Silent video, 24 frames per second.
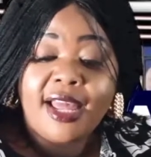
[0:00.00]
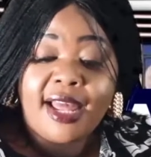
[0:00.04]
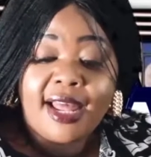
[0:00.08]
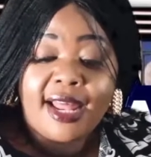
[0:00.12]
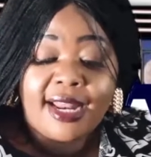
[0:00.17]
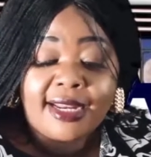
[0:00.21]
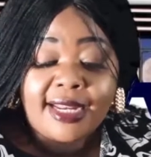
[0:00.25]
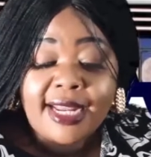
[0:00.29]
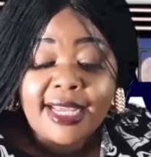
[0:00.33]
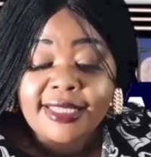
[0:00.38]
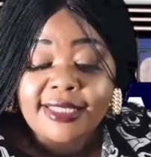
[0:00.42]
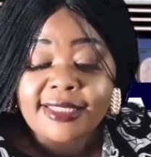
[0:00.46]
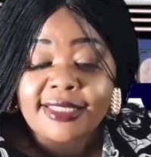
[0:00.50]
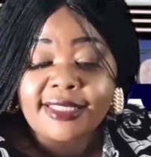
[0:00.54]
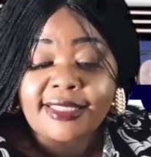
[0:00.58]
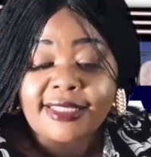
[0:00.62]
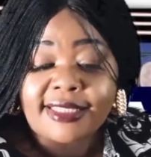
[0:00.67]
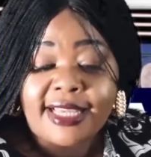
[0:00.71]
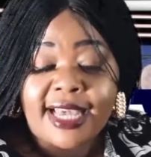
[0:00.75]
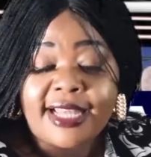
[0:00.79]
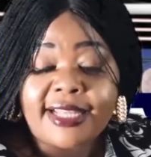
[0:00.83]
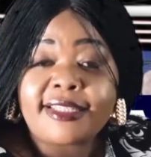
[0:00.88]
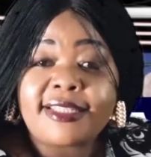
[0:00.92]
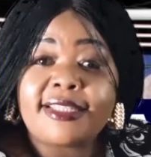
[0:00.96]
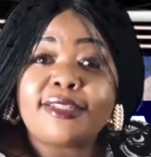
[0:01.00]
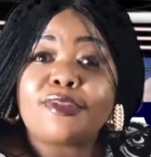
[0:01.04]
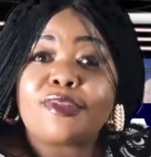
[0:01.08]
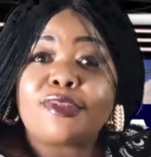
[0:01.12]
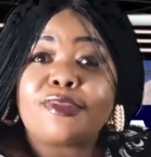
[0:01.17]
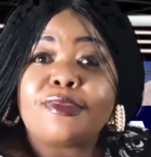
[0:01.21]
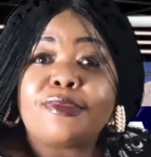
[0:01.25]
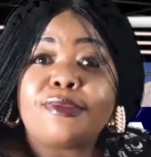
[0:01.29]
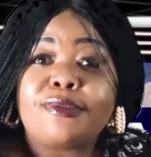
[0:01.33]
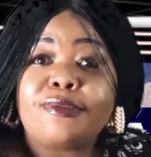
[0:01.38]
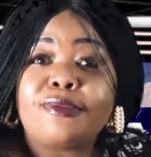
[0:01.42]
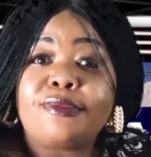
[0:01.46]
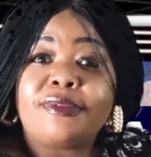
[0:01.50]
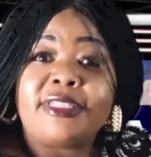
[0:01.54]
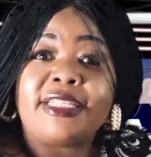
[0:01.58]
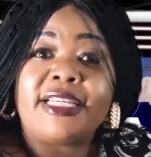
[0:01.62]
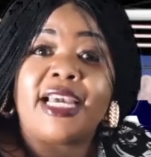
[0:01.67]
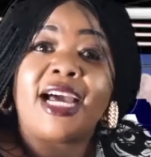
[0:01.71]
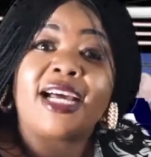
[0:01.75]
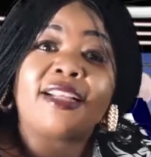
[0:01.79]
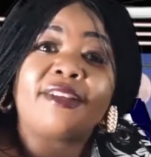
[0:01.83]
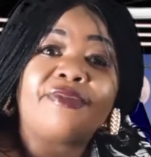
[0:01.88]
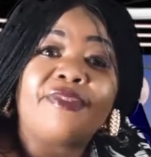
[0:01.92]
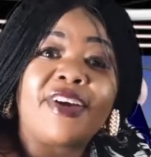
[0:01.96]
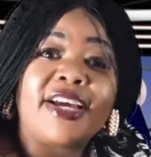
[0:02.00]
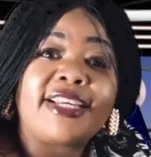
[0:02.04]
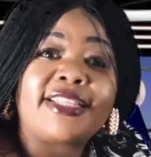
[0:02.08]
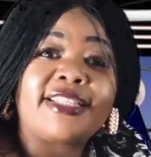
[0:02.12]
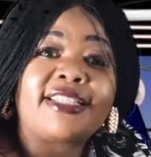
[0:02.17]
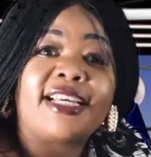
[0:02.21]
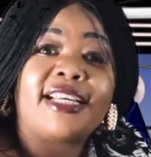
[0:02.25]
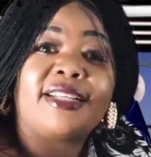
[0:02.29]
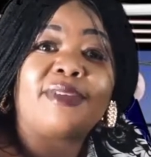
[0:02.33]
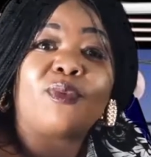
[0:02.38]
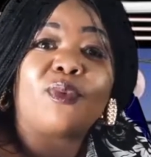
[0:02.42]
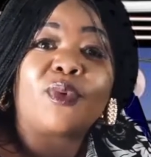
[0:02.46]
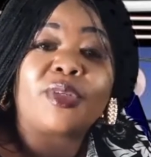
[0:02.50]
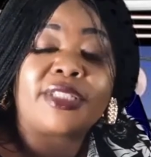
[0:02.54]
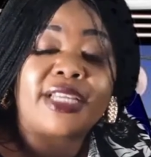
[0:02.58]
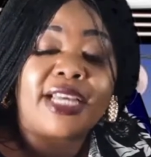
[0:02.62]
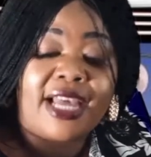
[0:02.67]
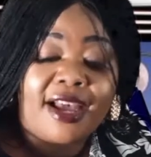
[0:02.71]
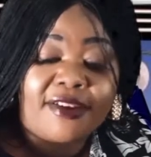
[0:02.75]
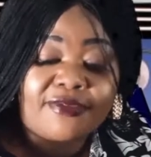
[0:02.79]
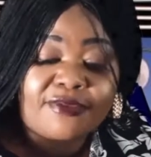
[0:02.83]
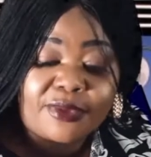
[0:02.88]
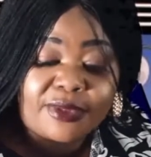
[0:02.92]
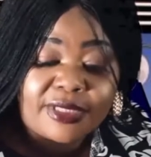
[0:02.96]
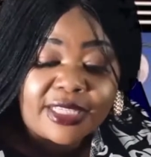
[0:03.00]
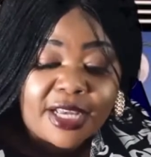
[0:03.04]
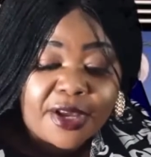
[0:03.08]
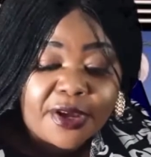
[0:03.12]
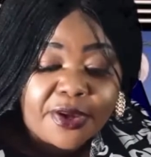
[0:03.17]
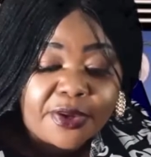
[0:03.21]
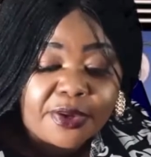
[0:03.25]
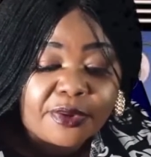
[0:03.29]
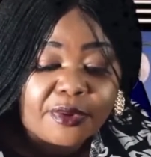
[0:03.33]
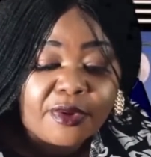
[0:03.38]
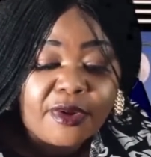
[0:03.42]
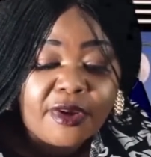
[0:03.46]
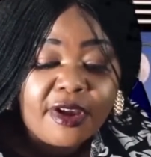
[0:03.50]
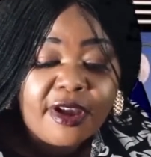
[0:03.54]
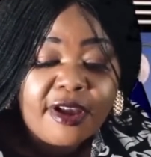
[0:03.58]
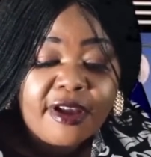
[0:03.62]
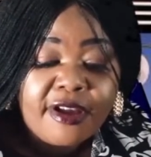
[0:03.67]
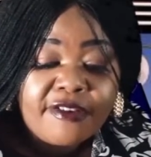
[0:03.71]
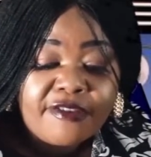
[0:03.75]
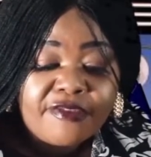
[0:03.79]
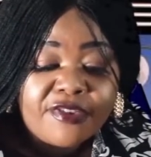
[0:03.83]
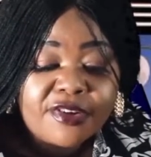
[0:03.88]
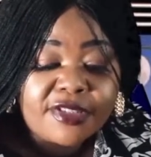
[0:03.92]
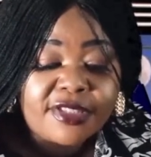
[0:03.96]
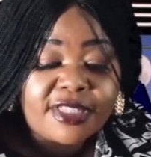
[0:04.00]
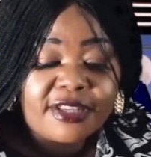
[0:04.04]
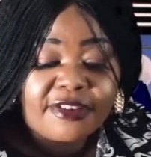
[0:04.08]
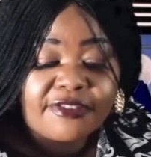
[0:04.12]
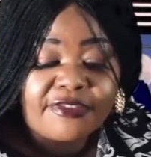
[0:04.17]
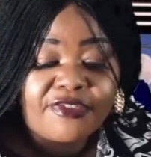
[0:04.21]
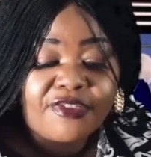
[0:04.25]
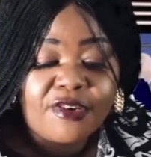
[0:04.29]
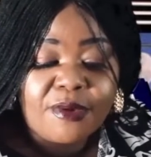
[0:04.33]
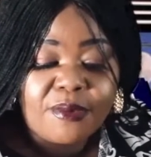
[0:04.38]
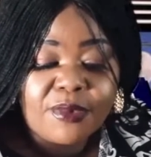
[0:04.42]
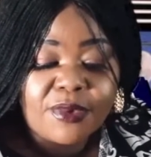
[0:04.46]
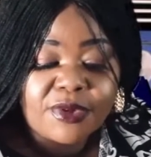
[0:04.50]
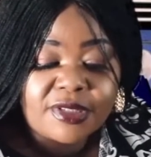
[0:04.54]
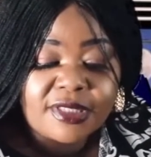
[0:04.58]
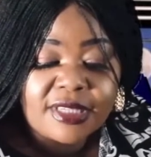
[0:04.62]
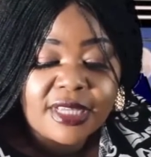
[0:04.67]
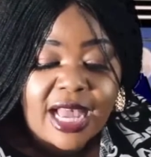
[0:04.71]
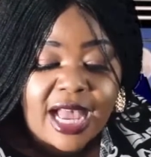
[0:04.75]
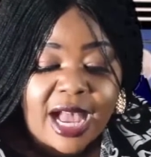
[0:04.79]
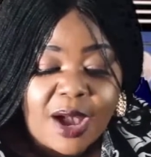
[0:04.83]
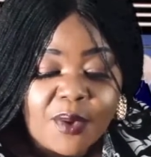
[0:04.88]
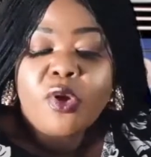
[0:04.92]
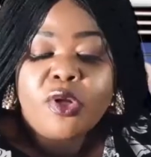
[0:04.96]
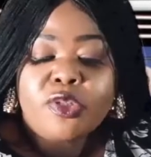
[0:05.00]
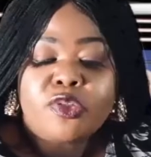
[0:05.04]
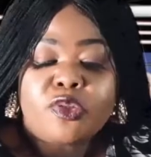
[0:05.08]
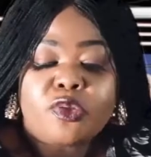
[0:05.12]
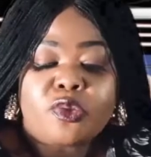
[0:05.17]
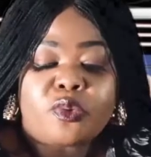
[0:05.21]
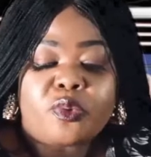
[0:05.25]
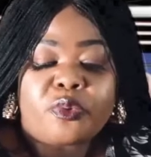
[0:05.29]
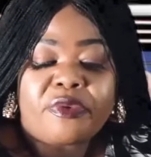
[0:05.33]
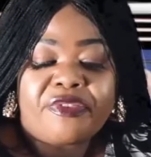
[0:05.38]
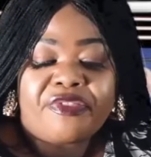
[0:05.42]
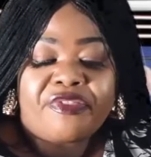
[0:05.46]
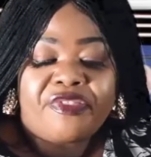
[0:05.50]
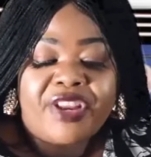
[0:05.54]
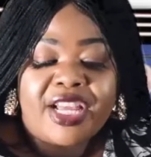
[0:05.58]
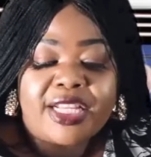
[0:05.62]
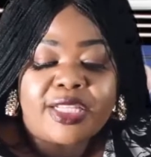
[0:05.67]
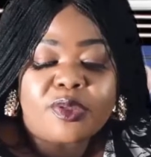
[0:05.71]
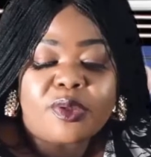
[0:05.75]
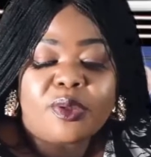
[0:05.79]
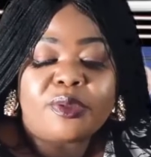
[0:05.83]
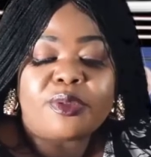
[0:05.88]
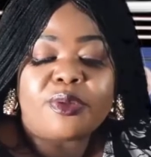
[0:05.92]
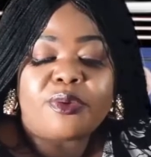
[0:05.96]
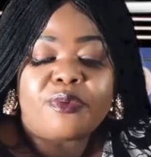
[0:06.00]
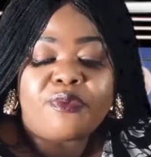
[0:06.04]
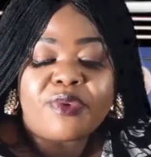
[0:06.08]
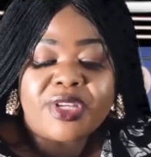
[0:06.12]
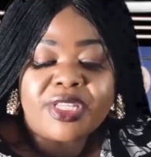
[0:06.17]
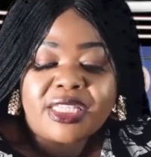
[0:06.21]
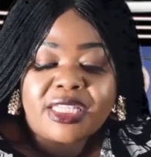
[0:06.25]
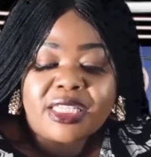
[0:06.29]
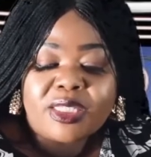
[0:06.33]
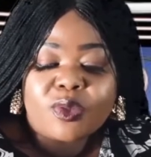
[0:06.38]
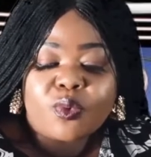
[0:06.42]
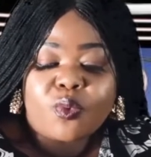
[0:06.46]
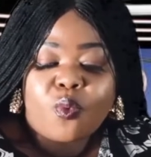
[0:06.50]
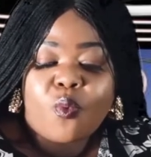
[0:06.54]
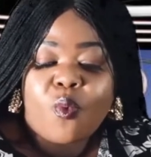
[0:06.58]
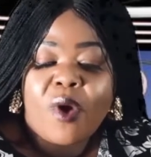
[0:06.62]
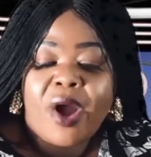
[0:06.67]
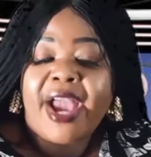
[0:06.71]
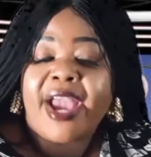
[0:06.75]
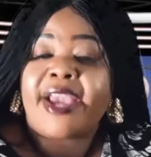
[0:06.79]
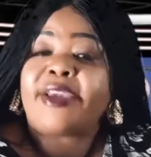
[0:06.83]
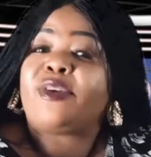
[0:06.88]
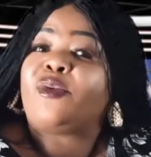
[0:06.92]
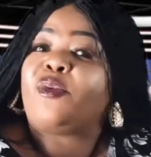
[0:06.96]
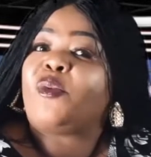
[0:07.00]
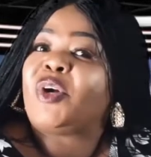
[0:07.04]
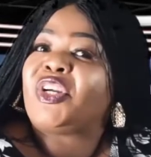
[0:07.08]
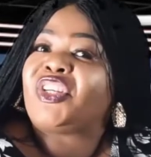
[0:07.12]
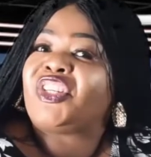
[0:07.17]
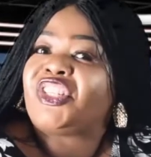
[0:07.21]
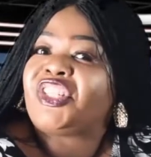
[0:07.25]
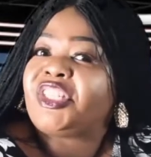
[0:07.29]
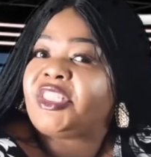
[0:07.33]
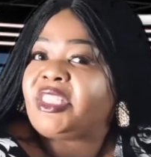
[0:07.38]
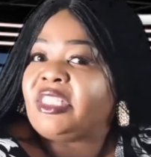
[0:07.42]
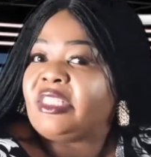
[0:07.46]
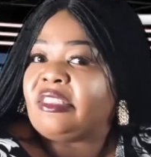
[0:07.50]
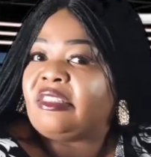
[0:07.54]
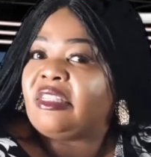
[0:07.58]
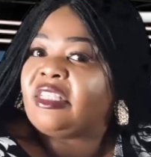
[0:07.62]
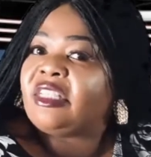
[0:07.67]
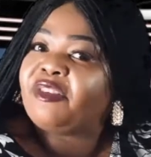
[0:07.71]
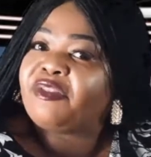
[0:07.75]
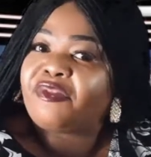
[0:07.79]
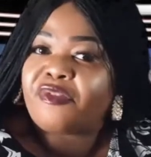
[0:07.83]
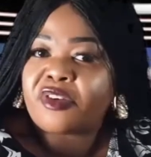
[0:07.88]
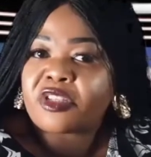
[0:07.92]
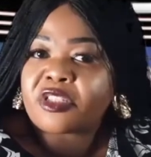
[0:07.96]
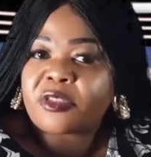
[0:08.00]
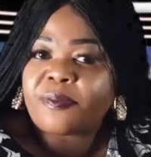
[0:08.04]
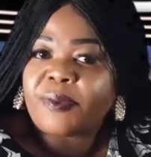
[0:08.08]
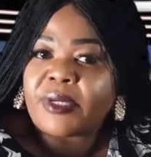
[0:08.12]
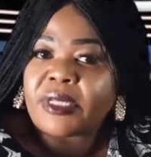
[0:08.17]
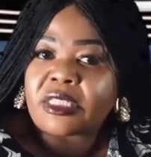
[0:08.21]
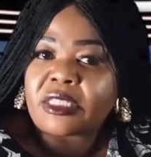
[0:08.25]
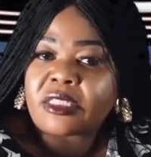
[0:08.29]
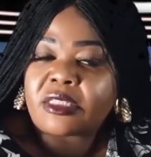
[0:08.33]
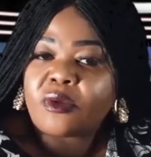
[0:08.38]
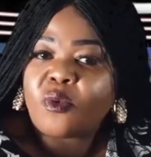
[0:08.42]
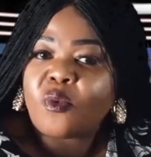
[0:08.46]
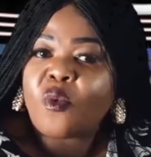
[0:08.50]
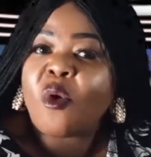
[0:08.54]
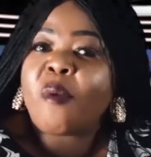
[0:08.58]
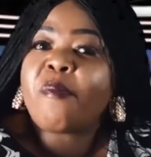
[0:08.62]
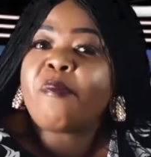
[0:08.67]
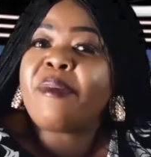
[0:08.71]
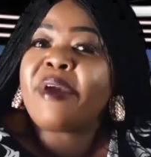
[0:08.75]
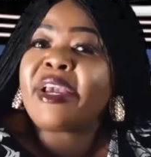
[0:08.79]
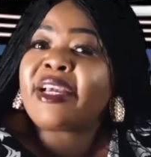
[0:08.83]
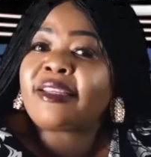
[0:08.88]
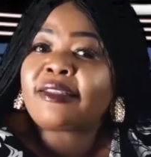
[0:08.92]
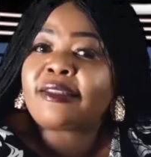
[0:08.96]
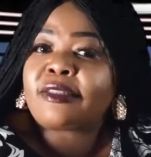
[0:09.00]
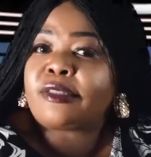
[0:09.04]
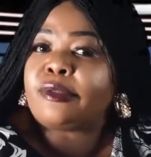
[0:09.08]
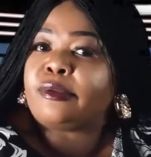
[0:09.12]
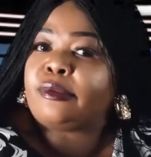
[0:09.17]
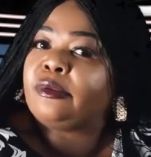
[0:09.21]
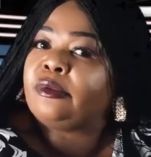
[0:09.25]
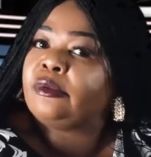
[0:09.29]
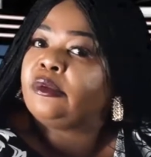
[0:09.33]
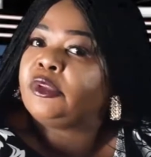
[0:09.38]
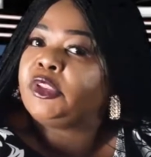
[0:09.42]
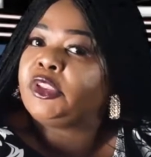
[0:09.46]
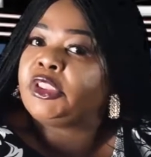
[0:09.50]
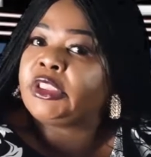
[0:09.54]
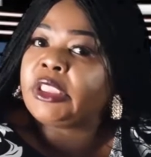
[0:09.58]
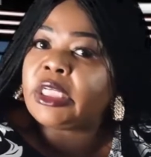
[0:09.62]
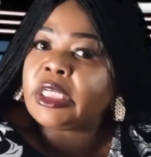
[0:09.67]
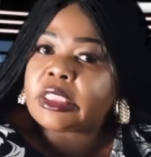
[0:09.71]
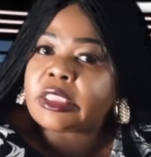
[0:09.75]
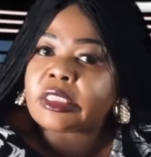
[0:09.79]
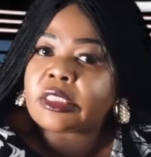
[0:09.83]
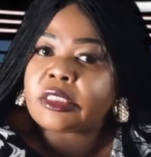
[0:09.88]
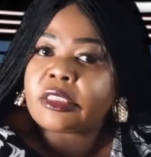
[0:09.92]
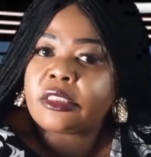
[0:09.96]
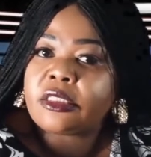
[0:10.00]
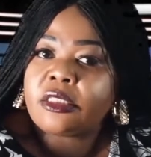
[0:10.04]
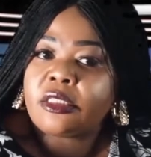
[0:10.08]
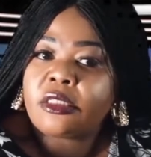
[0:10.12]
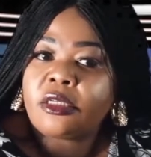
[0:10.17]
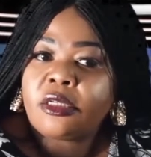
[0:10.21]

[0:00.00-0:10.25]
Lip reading: Let's get into the advice and what I have to tell you. First and foremost, I want you to reflect on the reasons why you were cheating in the first place. What makes you cheat?